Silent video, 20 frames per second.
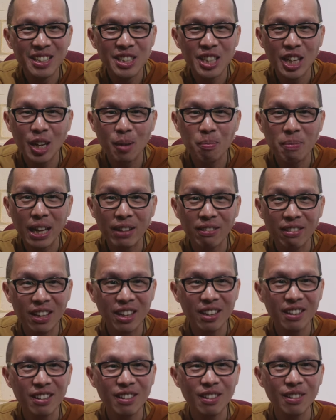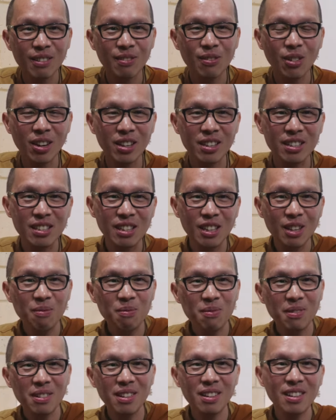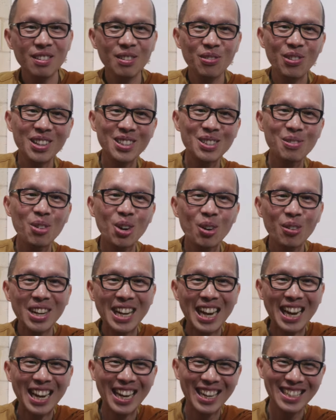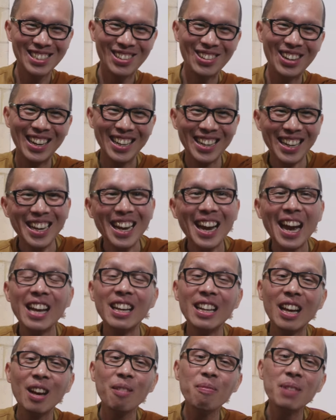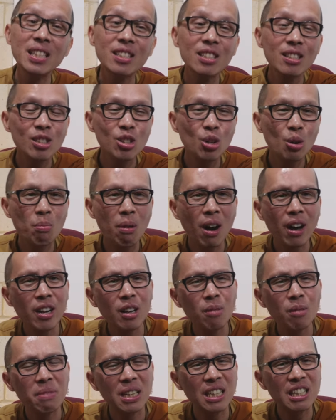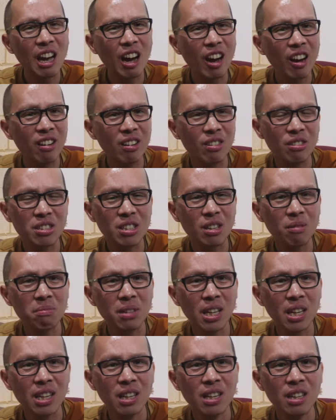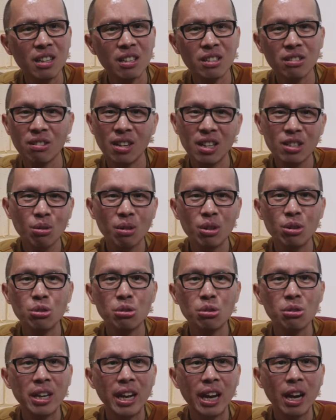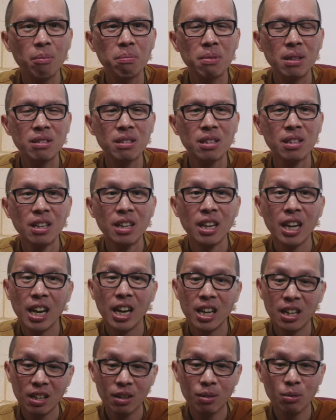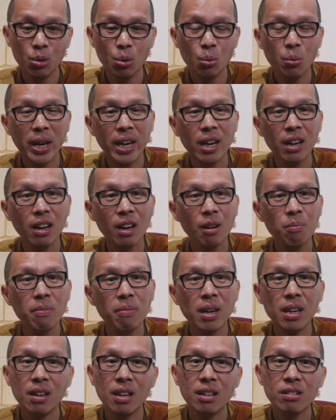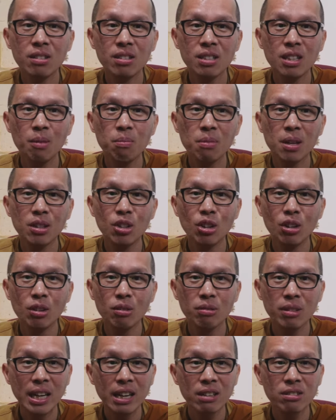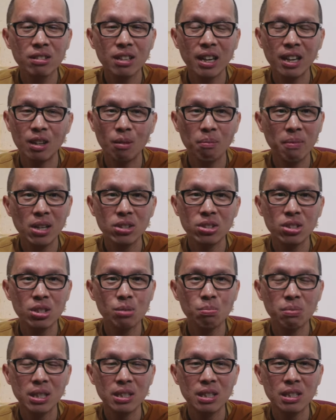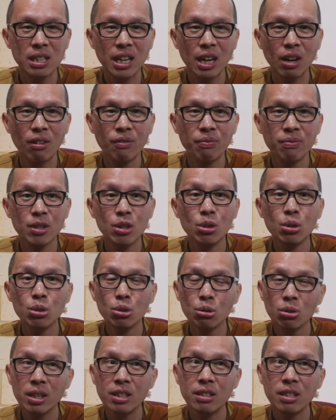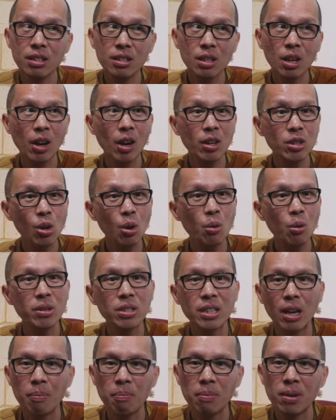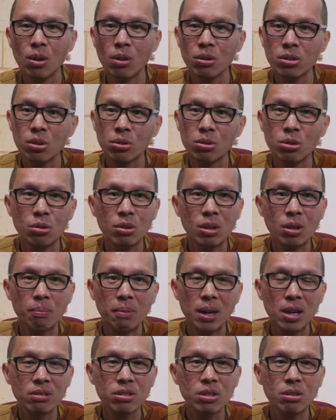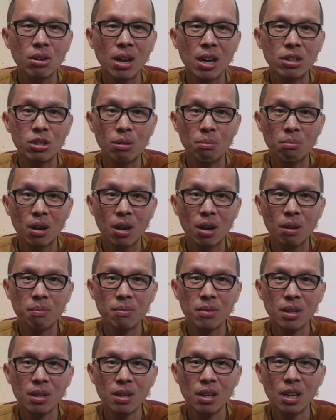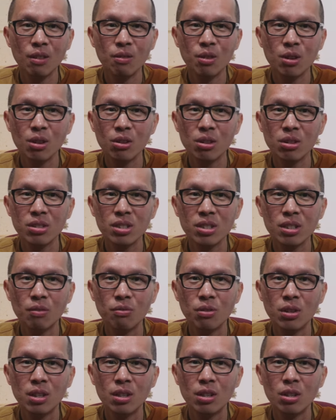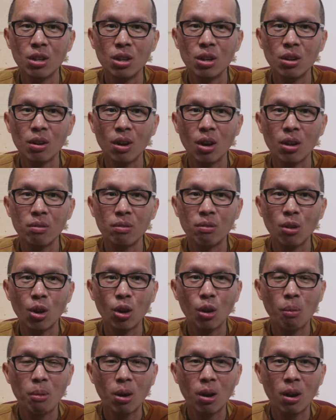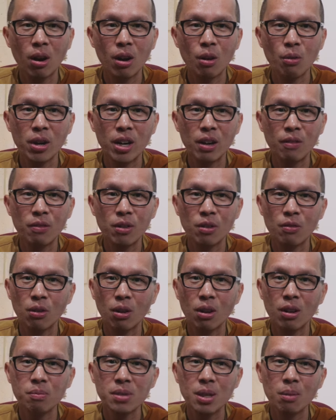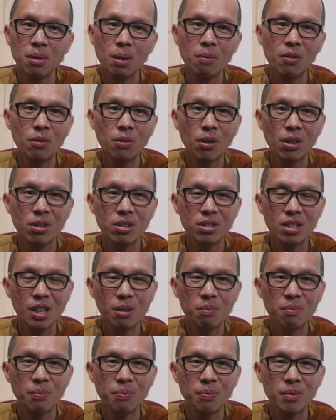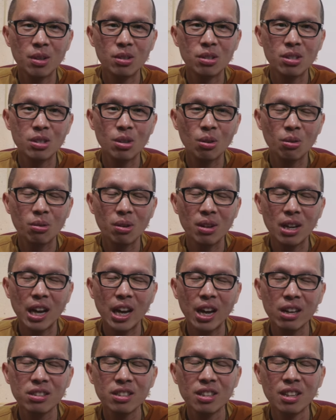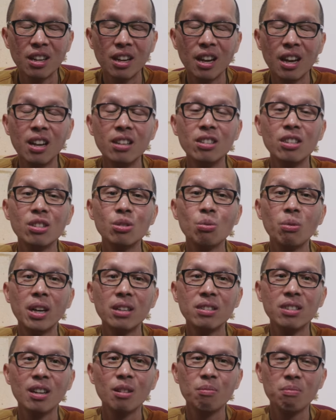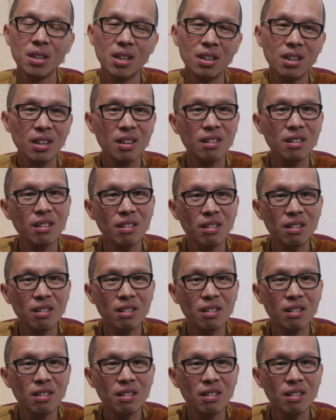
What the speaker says: Is that a bad thing, falling asleep? It feels more relaxed, right? And that means just your body a bit tired or something. So that's what usually happens. And then you wake up and then just keep continuing relaxing and the mind just blisses out. Usually just, it's always happened also to the monks, you know, Ajahn Brahm. If you notice, if you, you know, on Nolo Mara, whatever, you follow him, sometimes you fall asleep. You just so relax and he just wakes up and then, yeah.